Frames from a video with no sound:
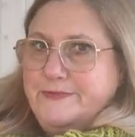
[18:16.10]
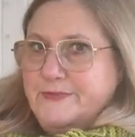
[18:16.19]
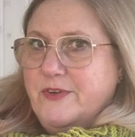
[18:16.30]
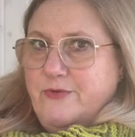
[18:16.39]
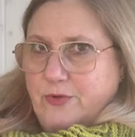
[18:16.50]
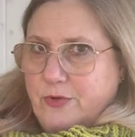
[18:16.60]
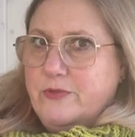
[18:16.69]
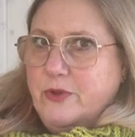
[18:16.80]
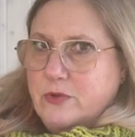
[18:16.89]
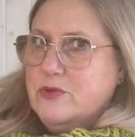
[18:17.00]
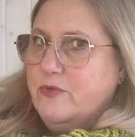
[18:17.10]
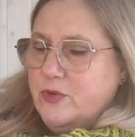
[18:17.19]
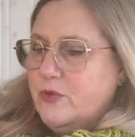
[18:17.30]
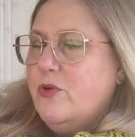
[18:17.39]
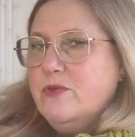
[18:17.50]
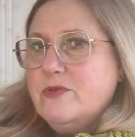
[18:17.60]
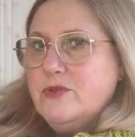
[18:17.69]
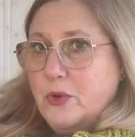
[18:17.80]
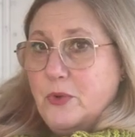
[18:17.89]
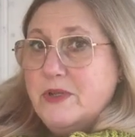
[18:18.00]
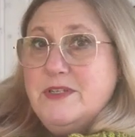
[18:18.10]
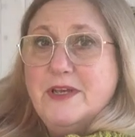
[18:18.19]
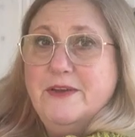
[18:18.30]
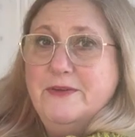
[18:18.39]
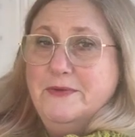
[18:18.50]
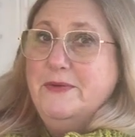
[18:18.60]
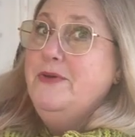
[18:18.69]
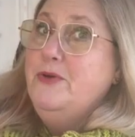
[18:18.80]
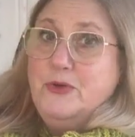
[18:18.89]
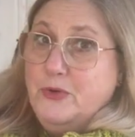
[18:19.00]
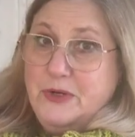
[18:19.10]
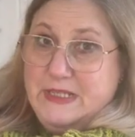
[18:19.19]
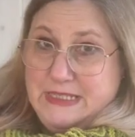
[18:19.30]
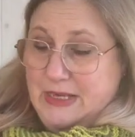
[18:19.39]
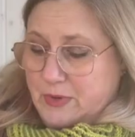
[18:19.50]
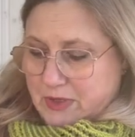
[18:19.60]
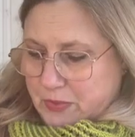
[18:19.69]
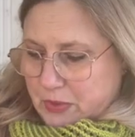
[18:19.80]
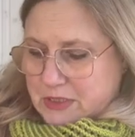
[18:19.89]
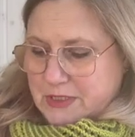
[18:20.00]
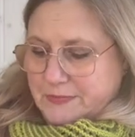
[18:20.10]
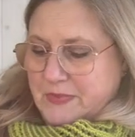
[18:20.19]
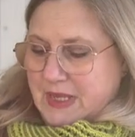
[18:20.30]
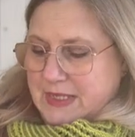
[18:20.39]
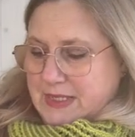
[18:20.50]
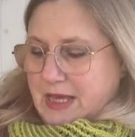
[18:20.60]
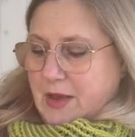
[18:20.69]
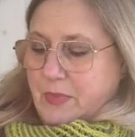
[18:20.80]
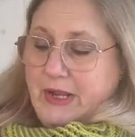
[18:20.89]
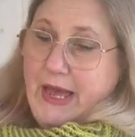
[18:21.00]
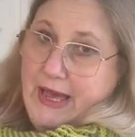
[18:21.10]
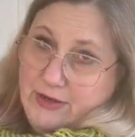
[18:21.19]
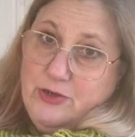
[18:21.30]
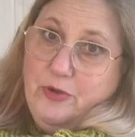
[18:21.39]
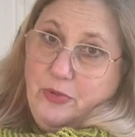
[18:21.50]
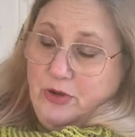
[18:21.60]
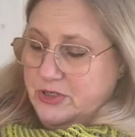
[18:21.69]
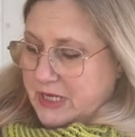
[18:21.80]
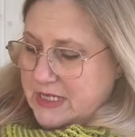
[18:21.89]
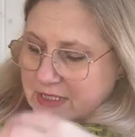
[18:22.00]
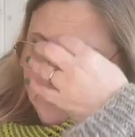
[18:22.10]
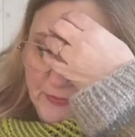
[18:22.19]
for those of you who saw it. You couldn't see what it was, but I had to apologize.